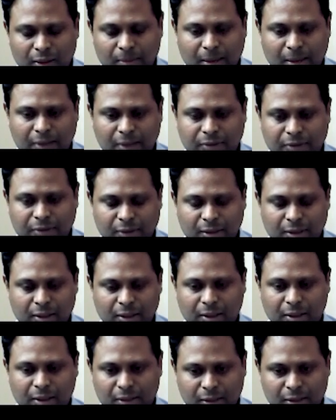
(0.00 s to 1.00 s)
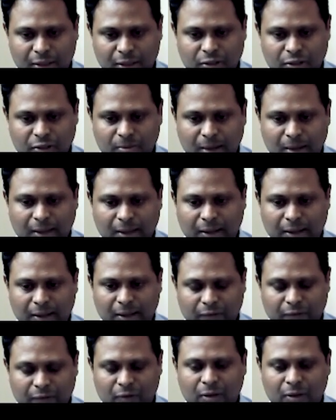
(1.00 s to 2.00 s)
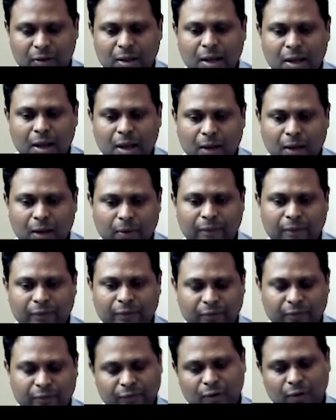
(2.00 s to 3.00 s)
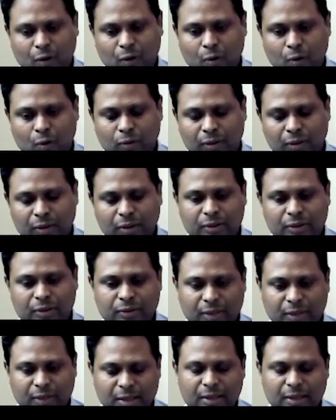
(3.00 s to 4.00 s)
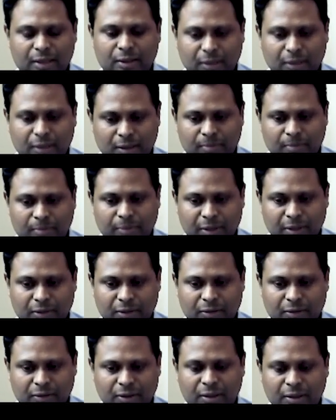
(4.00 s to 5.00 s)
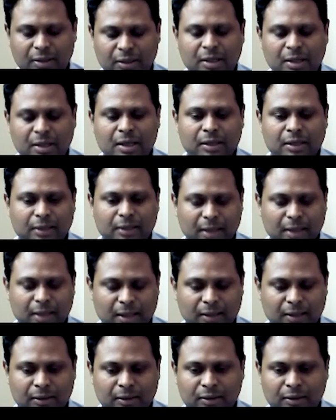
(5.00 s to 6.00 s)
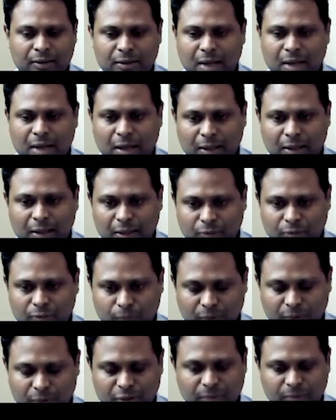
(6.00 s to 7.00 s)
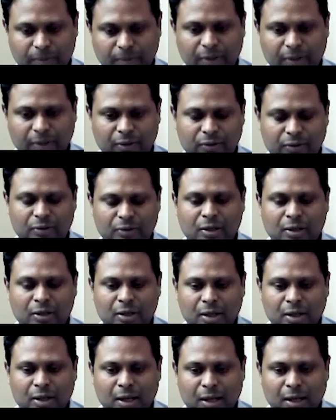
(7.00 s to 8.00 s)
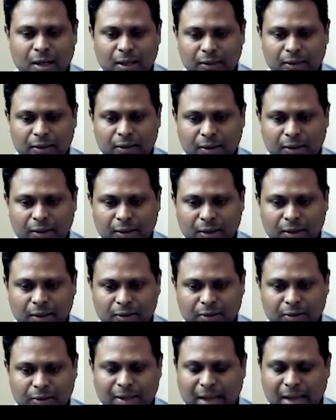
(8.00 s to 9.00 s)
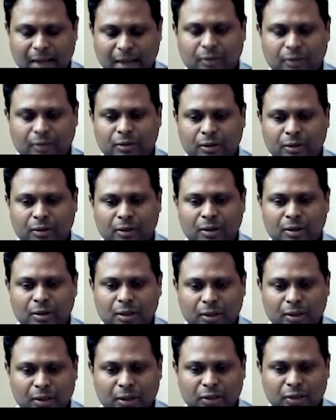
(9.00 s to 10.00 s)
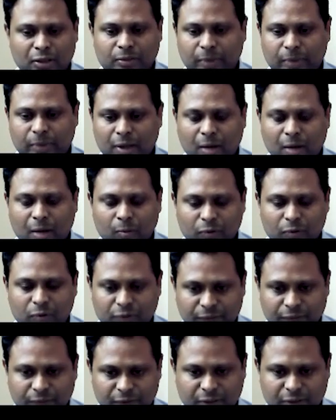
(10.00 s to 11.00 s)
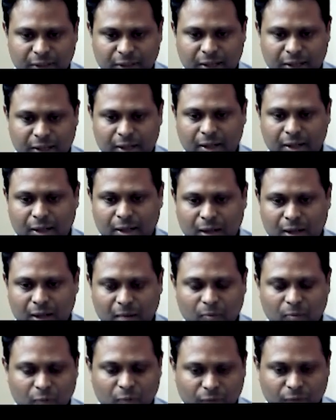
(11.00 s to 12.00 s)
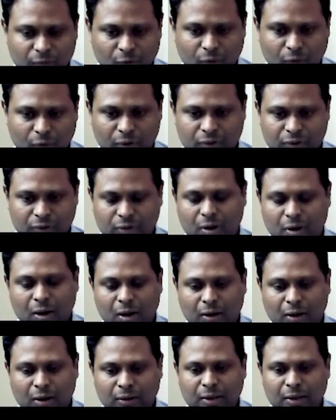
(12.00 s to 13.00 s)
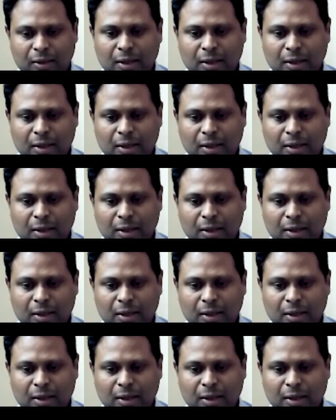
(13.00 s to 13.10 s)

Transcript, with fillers: can imagine in the HMI level. However, if the code is in the PLC, then there's a lot less risk because uh, the threat actor needs to be a lot more sophisticated and a lot more focused on